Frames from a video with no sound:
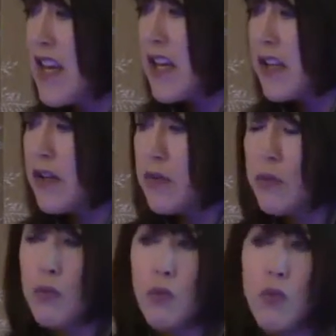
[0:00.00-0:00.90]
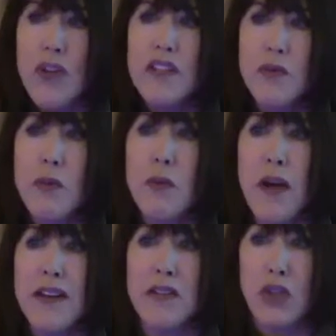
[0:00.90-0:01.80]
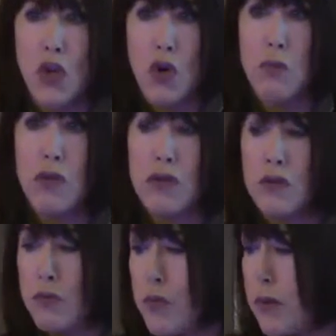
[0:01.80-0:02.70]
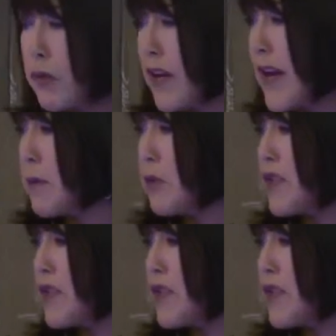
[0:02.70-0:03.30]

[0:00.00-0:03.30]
You know, once we went global, we were able